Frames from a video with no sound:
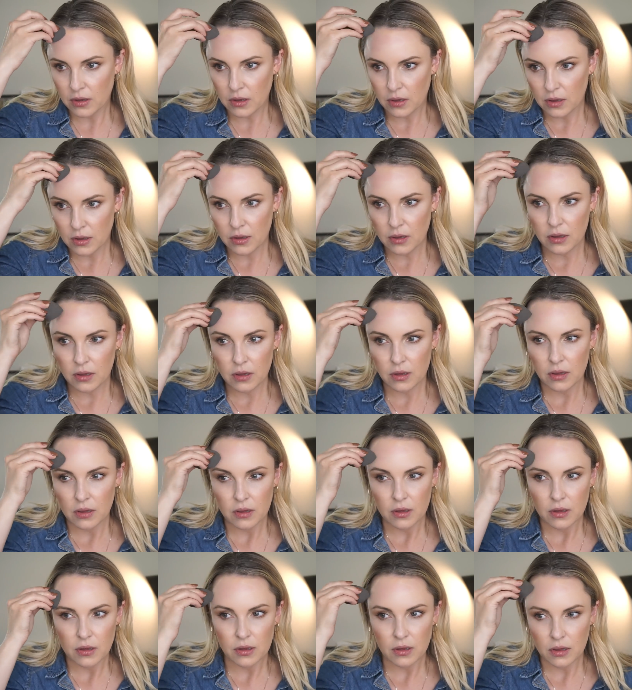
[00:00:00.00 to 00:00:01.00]

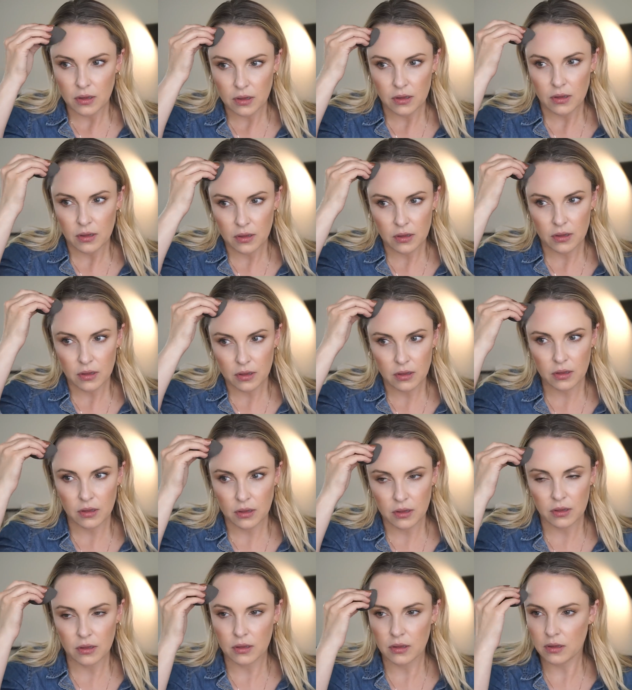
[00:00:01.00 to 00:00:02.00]

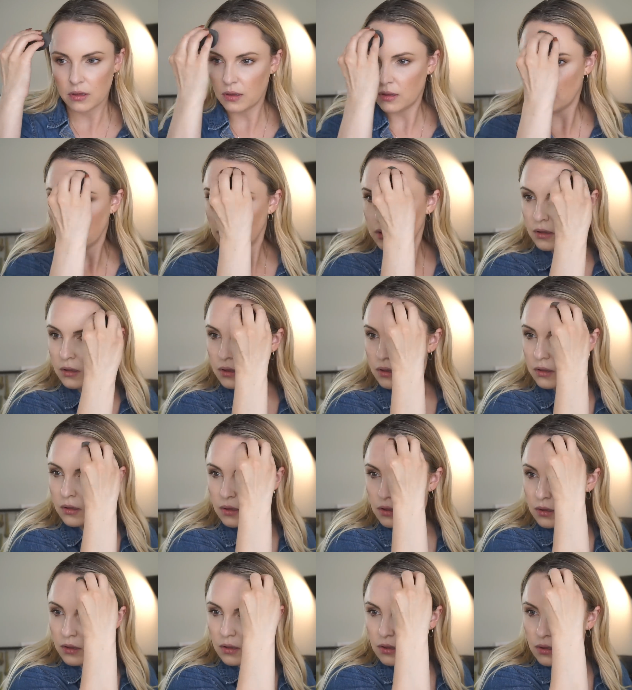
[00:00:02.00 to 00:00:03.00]

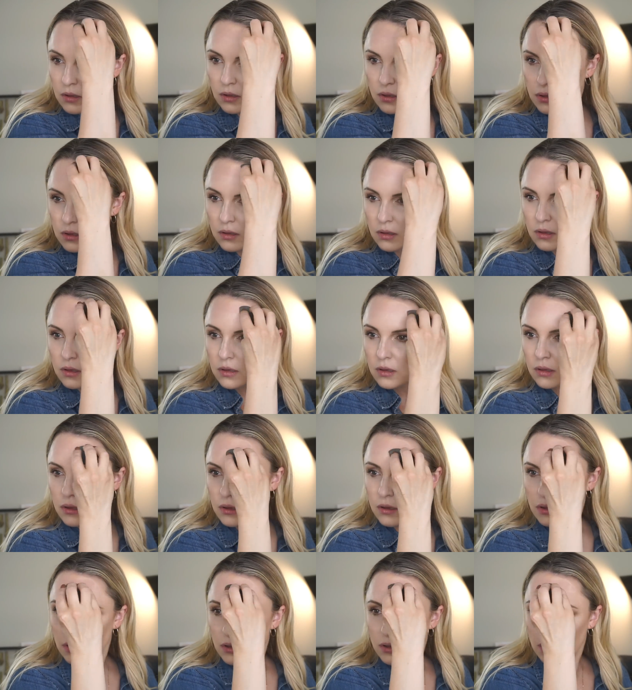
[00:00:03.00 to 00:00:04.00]

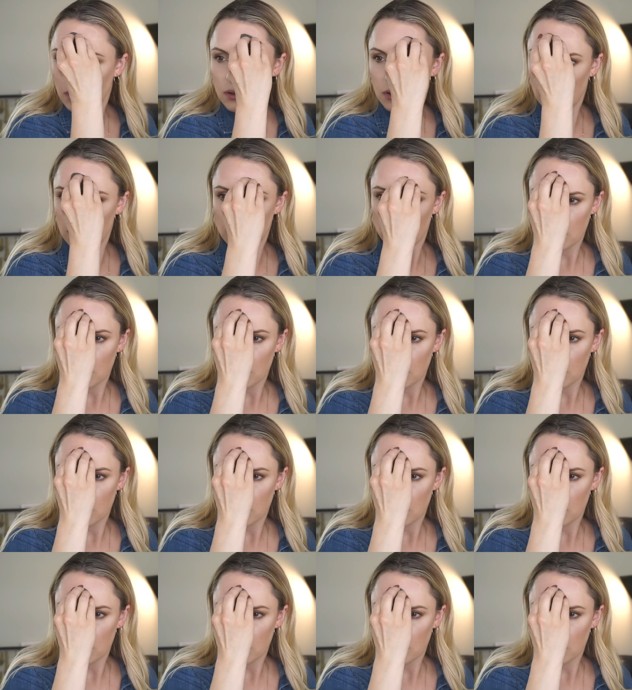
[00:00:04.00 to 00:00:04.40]
Nothing is said.